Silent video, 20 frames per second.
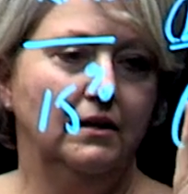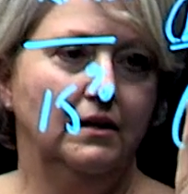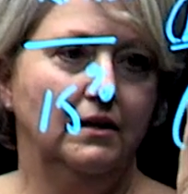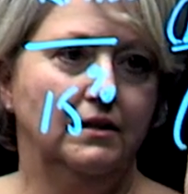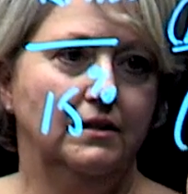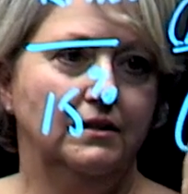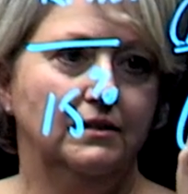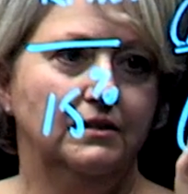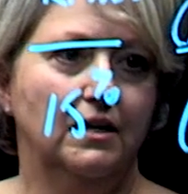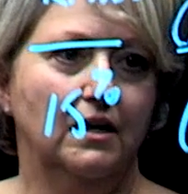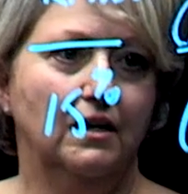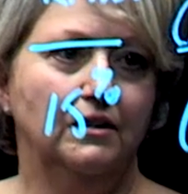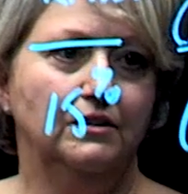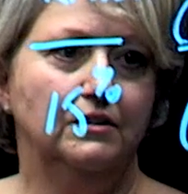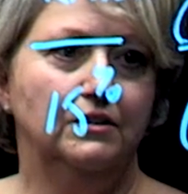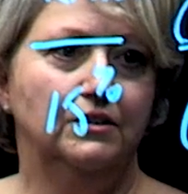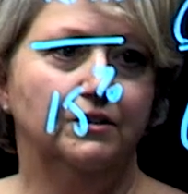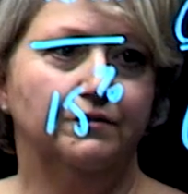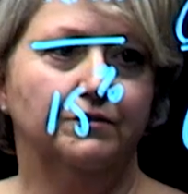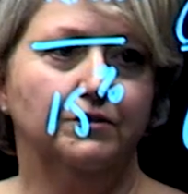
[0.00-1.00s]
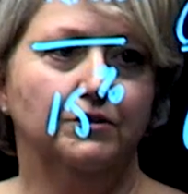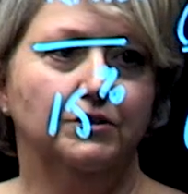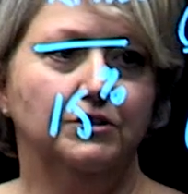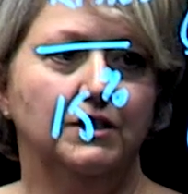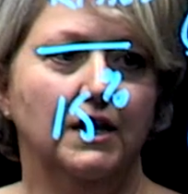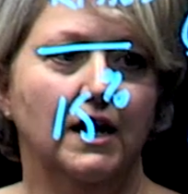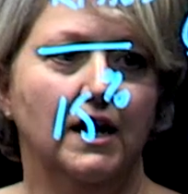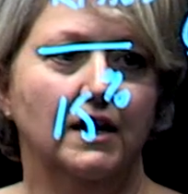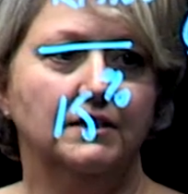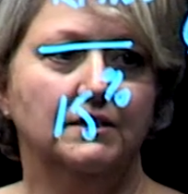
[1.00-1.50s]
is a deferred
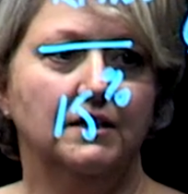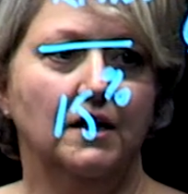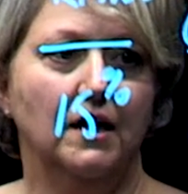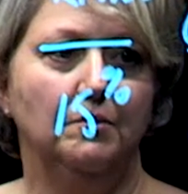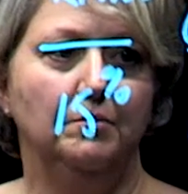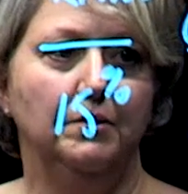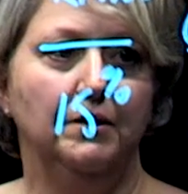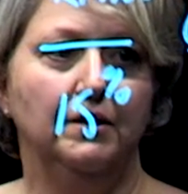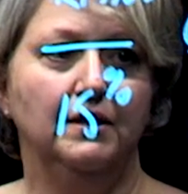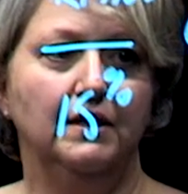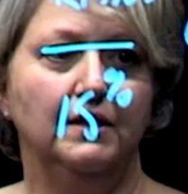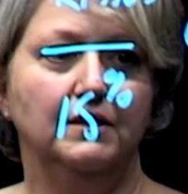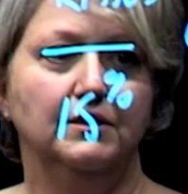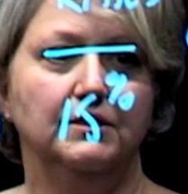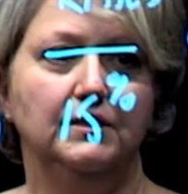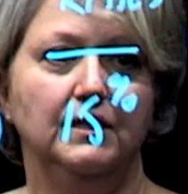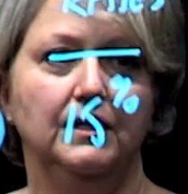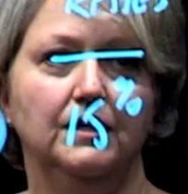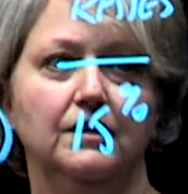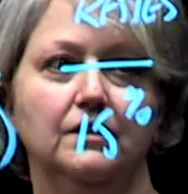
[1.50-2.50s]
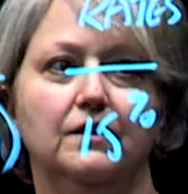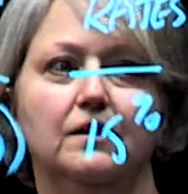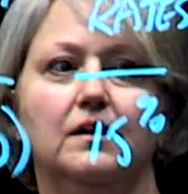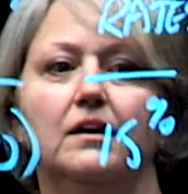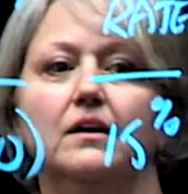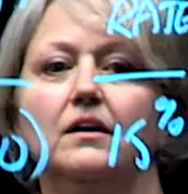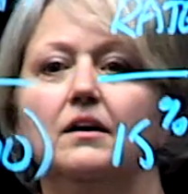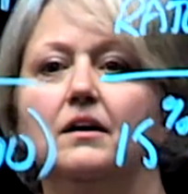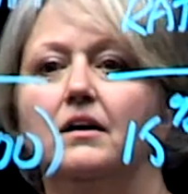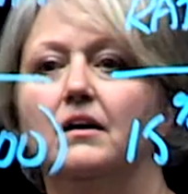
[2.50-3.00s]
tax liability is needed
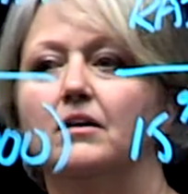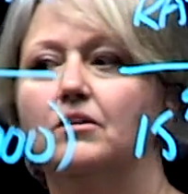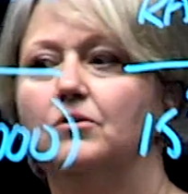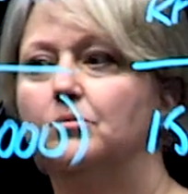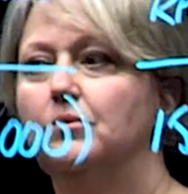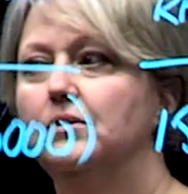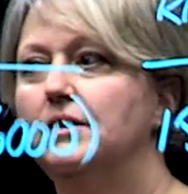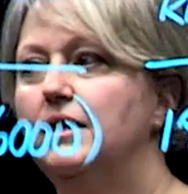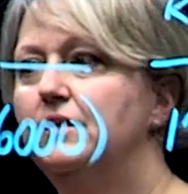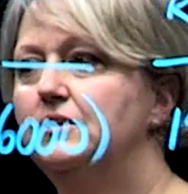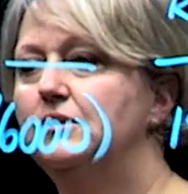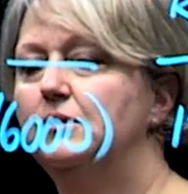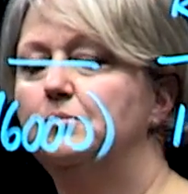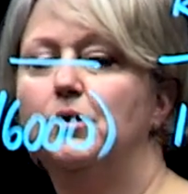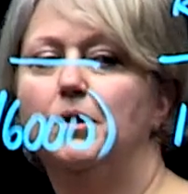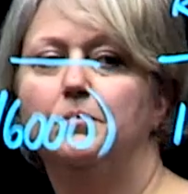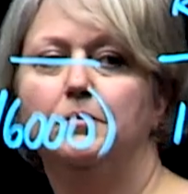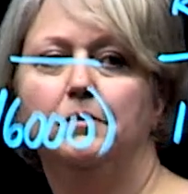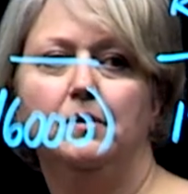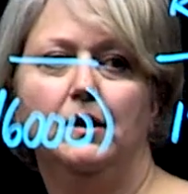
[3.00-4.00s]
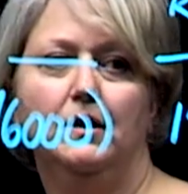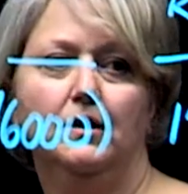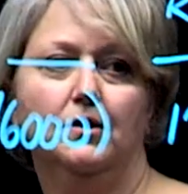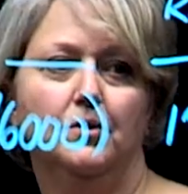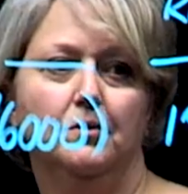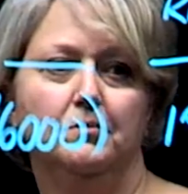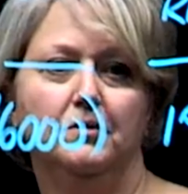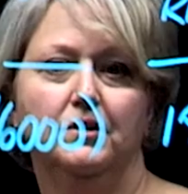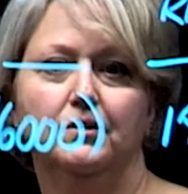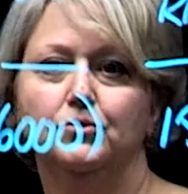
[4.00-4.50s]
related to the property plant
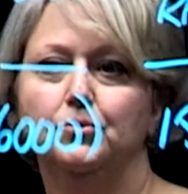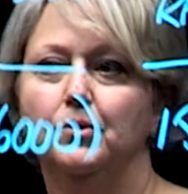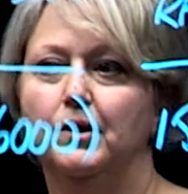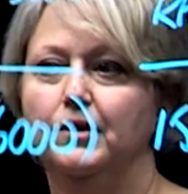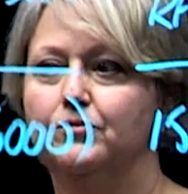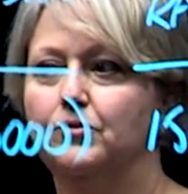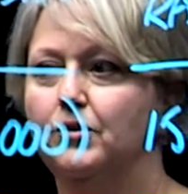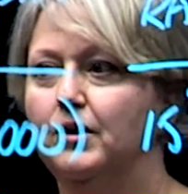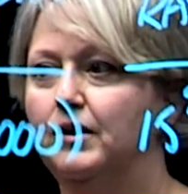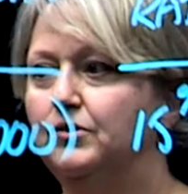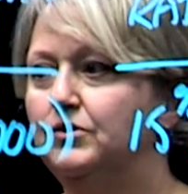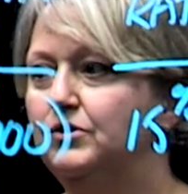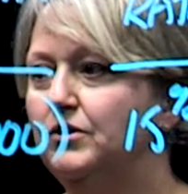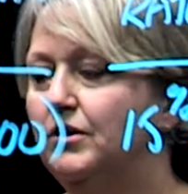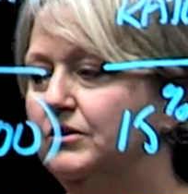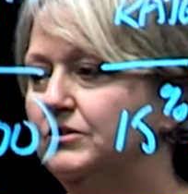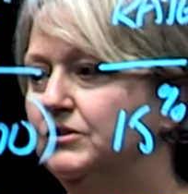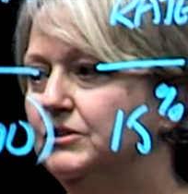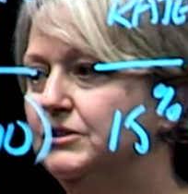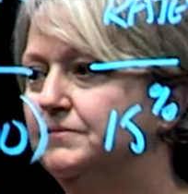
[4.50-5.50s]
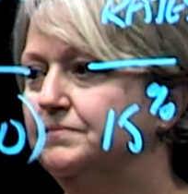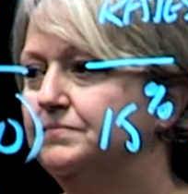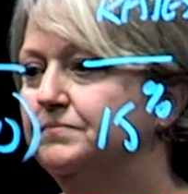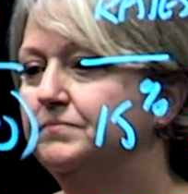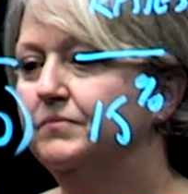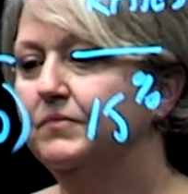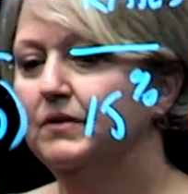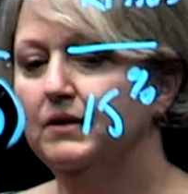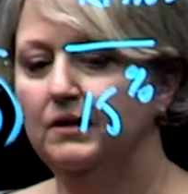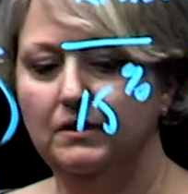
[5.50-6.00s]
equipment of $2,400.
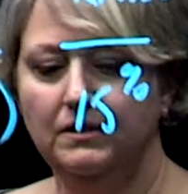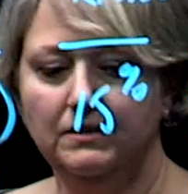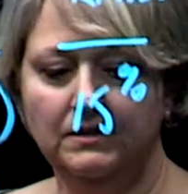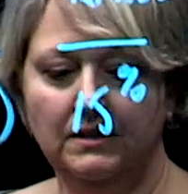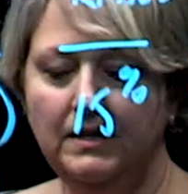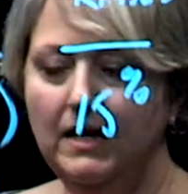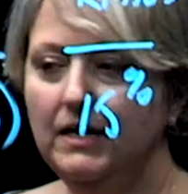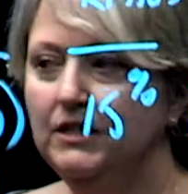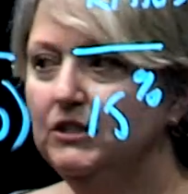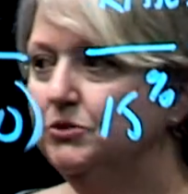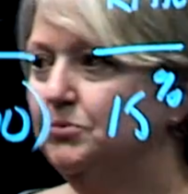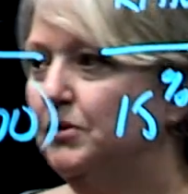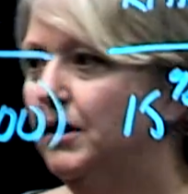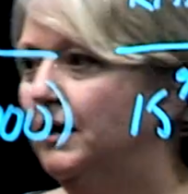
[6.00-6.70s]
The next